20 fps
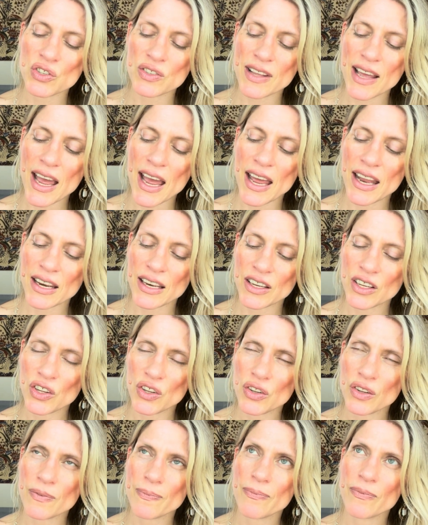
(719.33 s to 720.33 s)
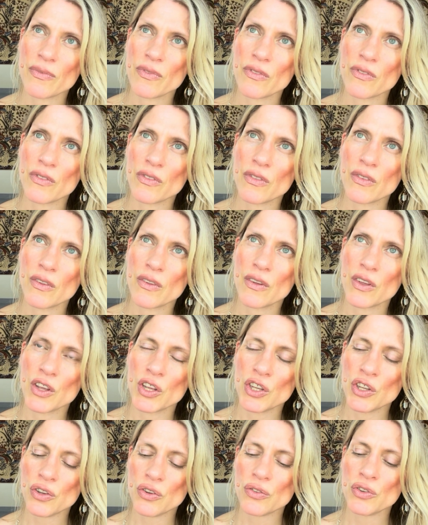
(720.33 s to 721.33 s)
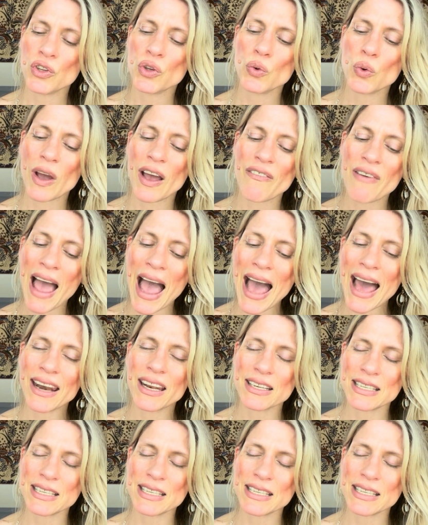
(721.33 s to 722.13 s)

that you have had a